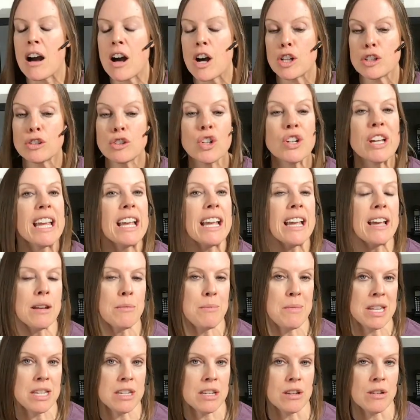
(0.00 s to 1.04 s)
uh, looking at
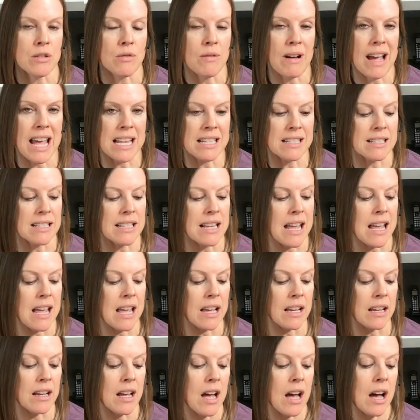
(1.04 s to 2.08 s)
a menu and
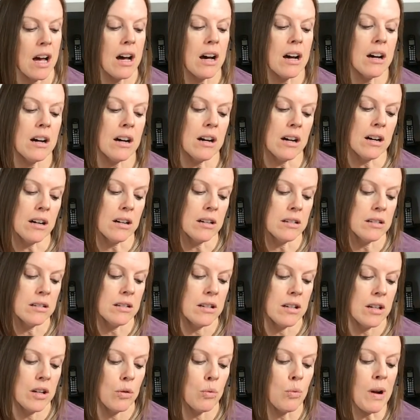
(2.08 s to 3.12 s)
saying, oh,
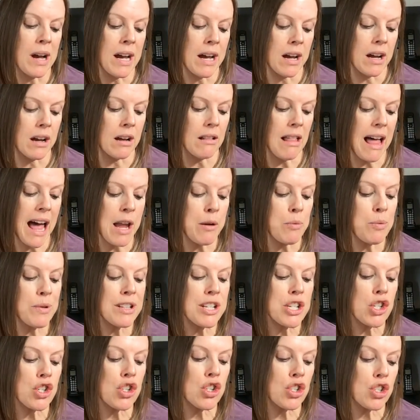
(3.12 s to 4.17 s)
well, I
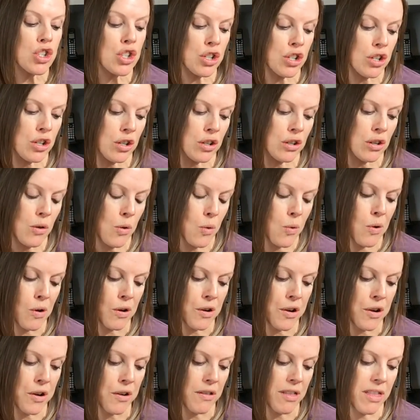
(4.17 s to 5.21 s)
really should
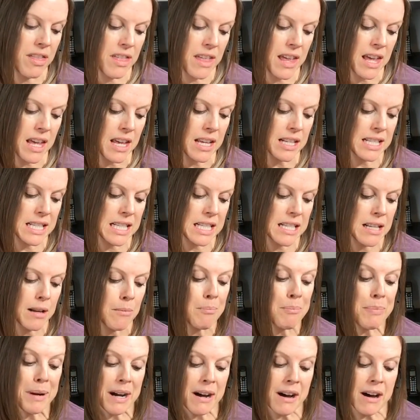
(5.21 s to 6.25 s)
order this,
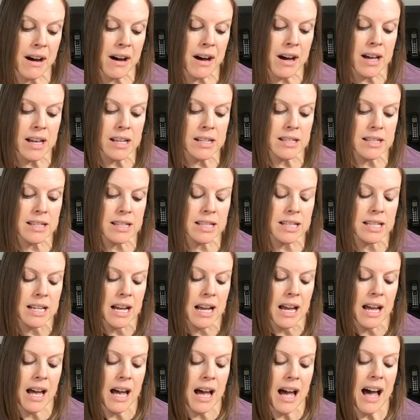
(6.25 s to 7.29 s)
but
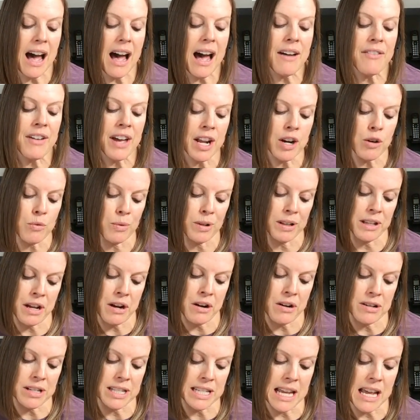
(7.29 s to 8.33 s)
I've had a really
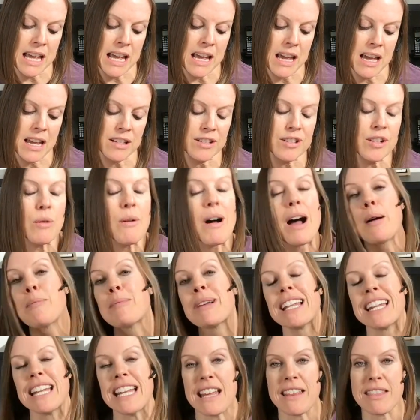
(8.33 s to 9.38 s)
hard day, so
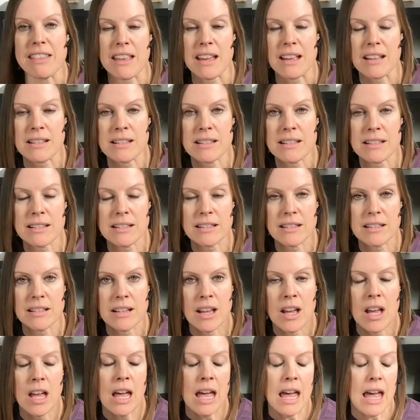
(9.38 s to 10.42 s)
I'm going to get this?
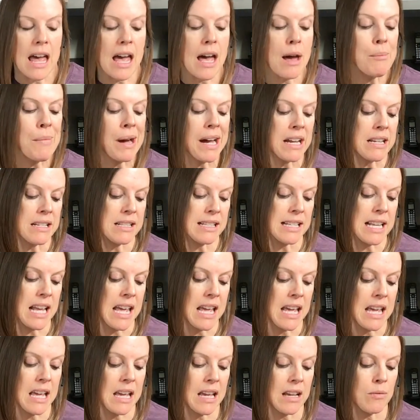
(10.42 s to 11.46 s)
Am I
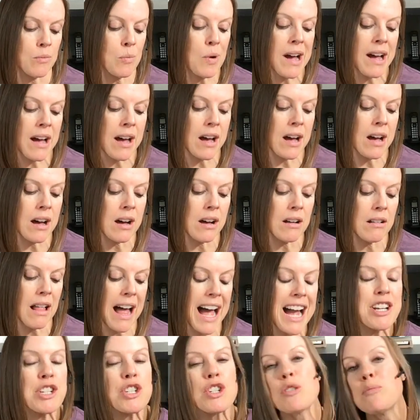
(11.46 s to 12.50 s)
saying,
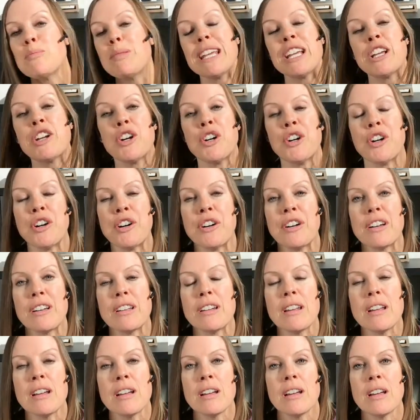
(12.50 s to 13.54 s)
well, I should be
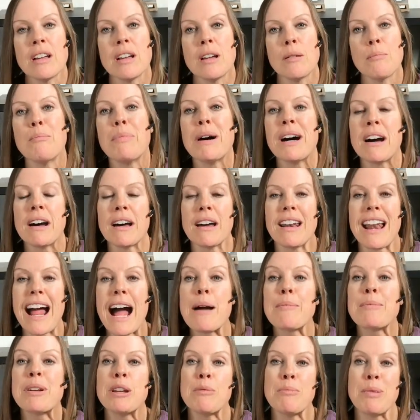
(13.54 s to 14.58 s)
good, but
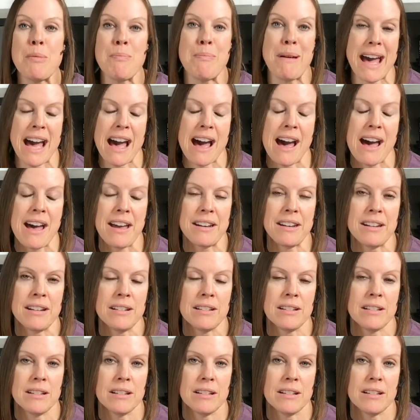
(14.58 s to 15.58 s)
I'm going to be bad